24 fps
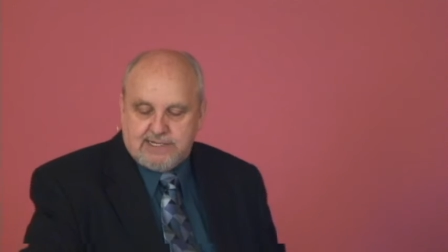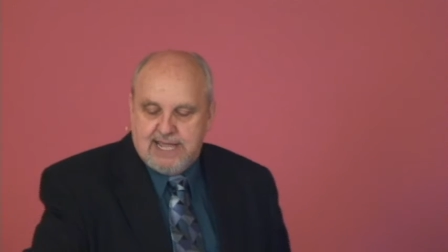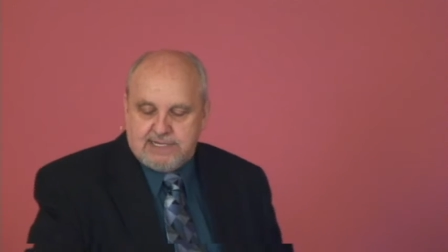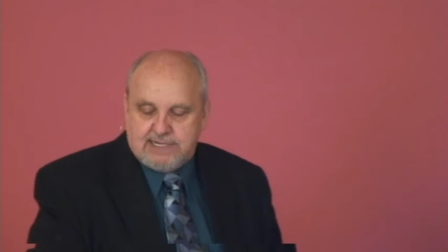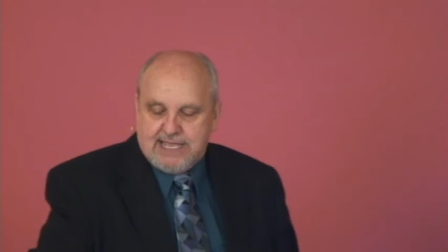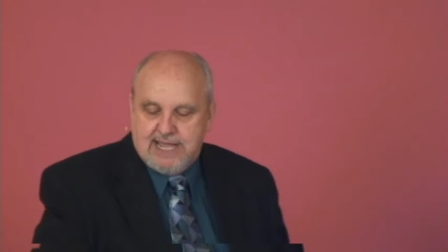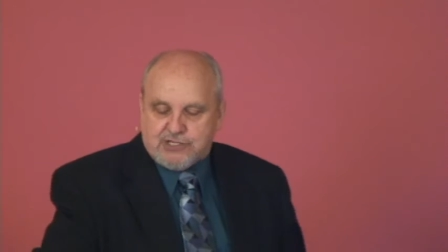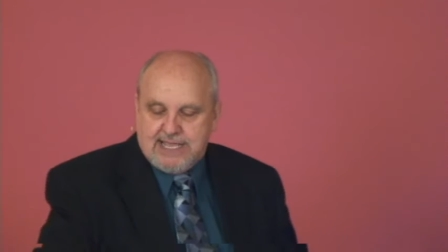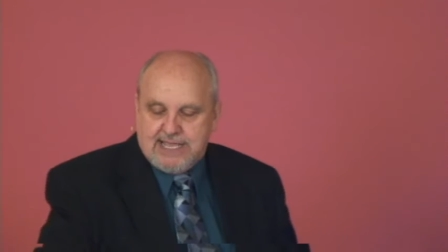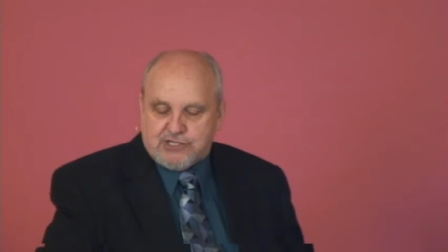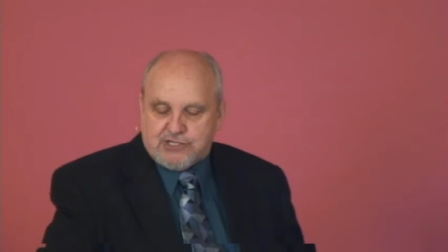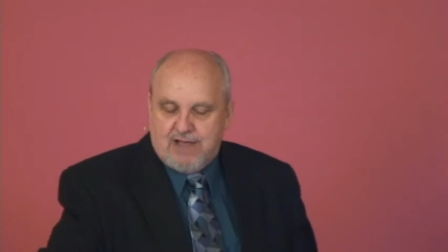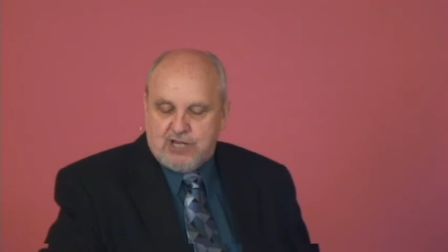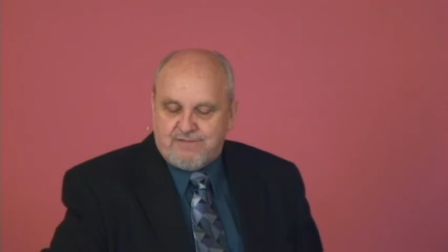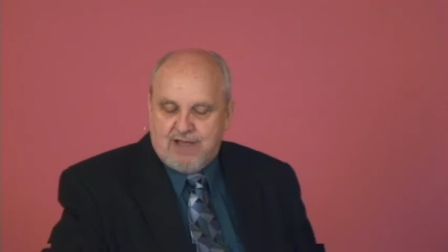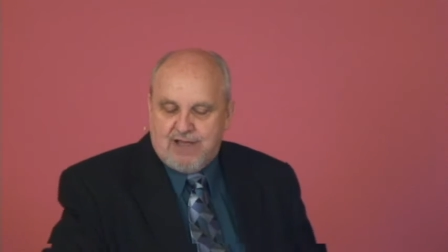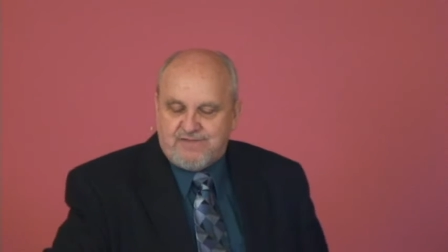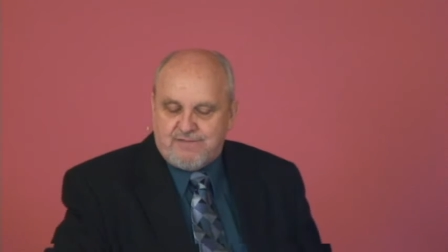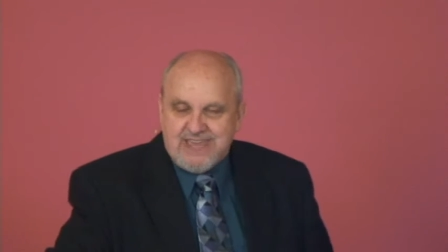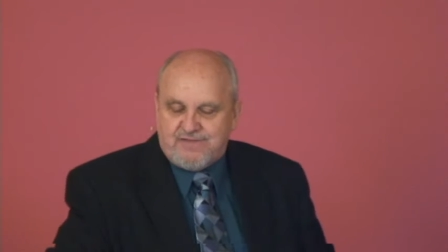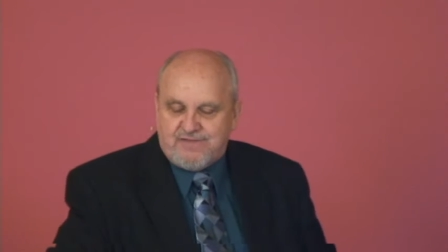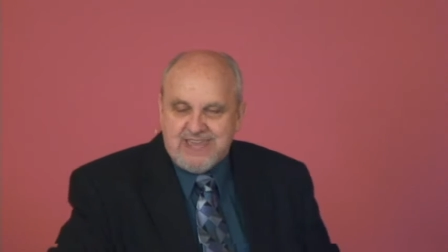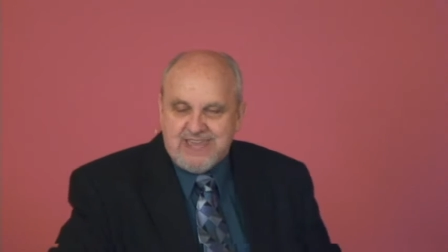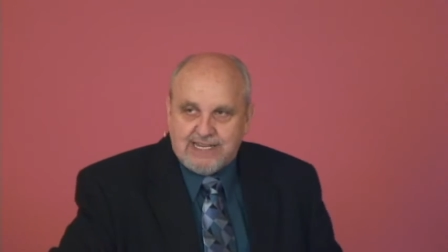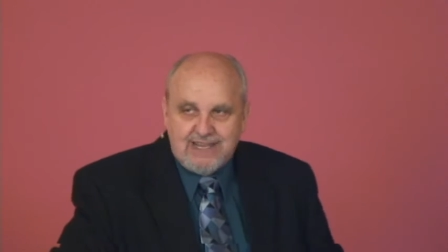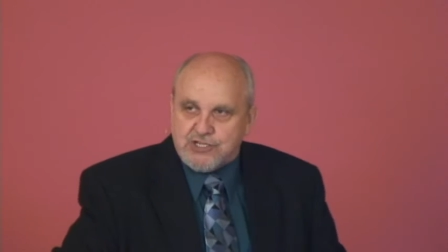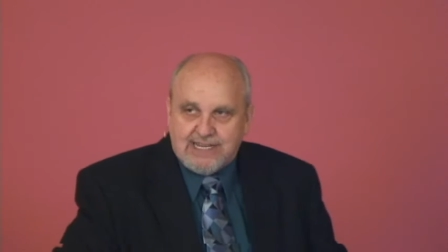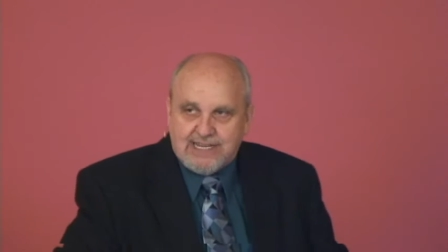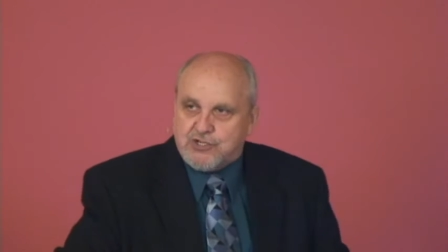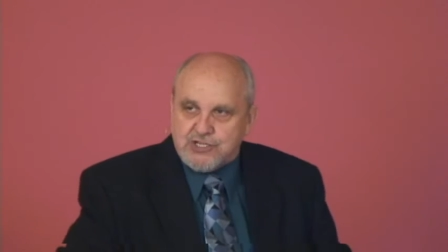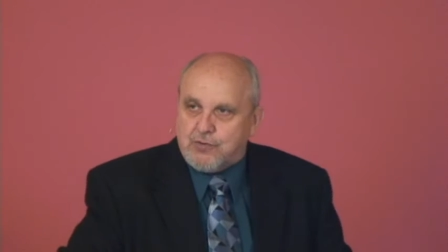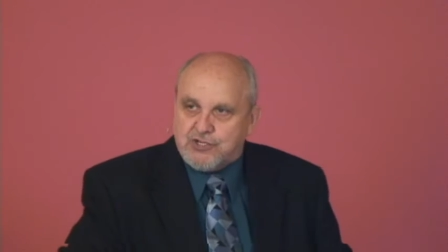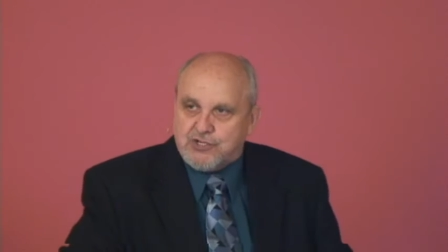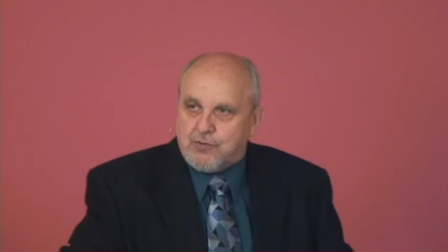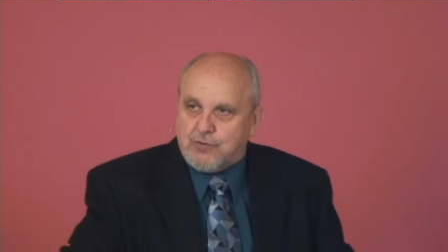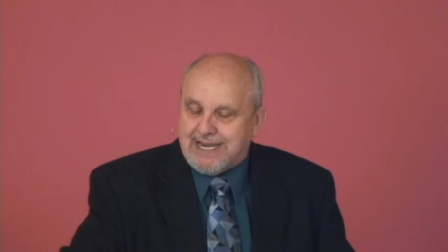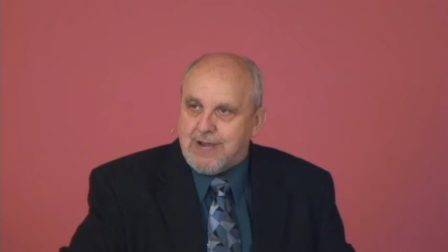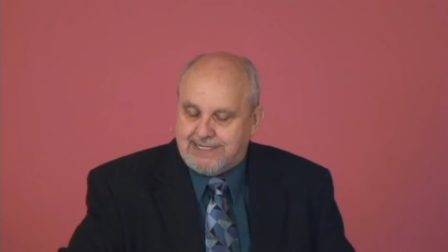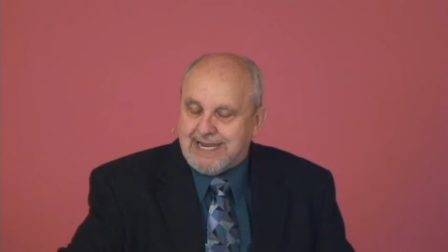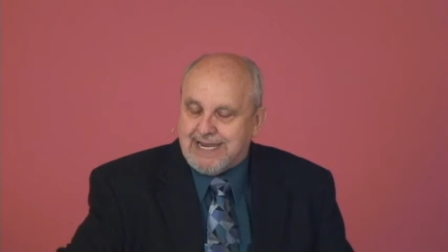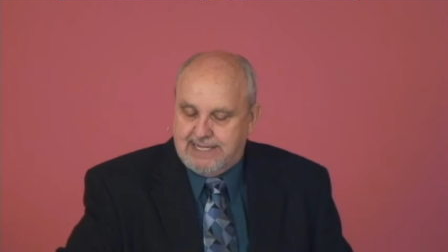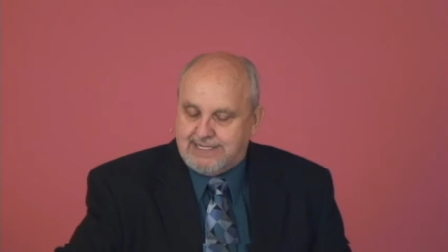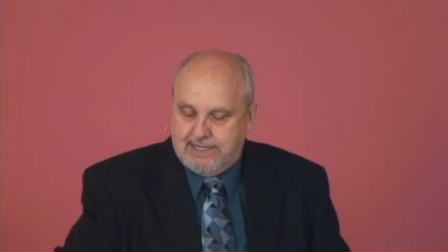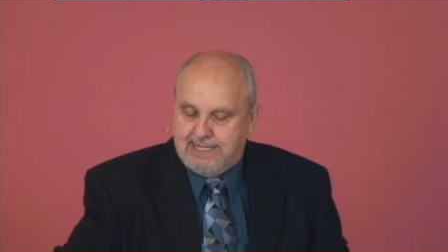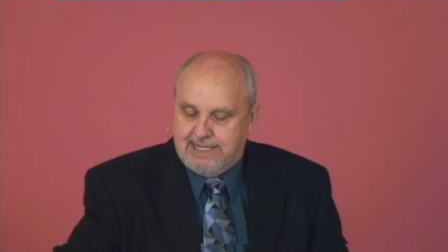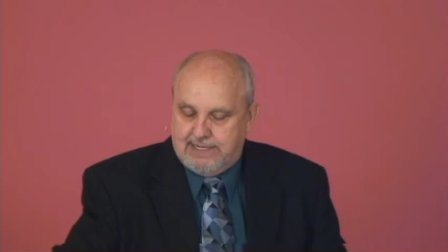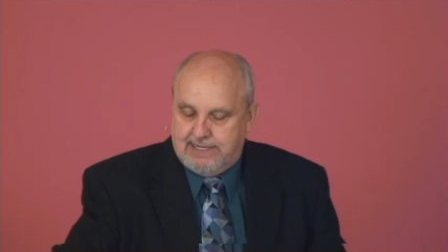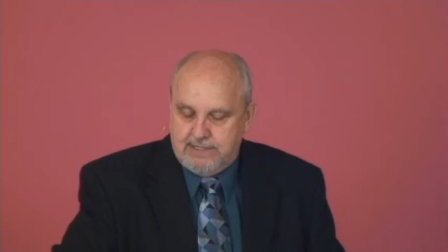today is not feelings
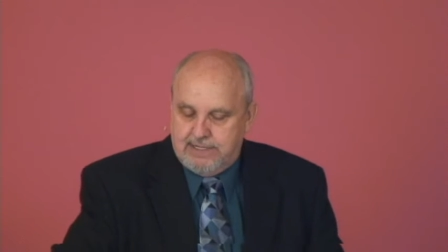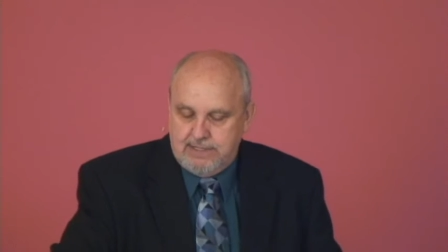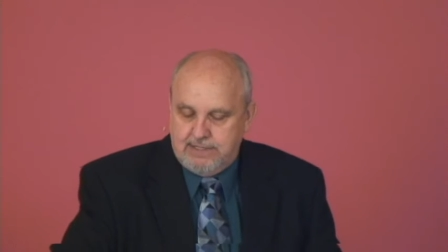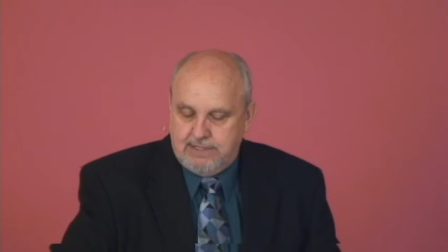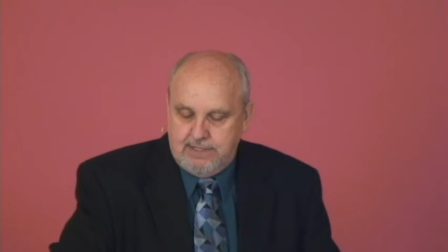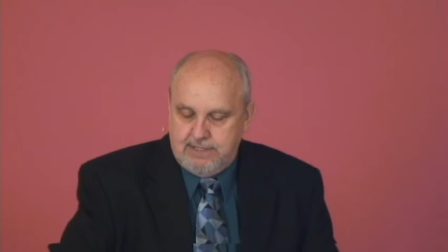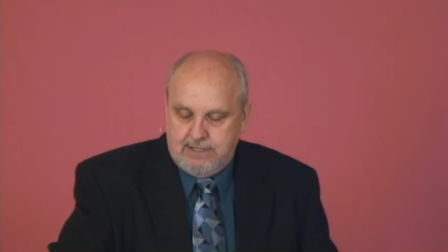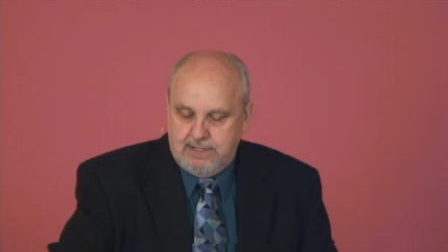directed,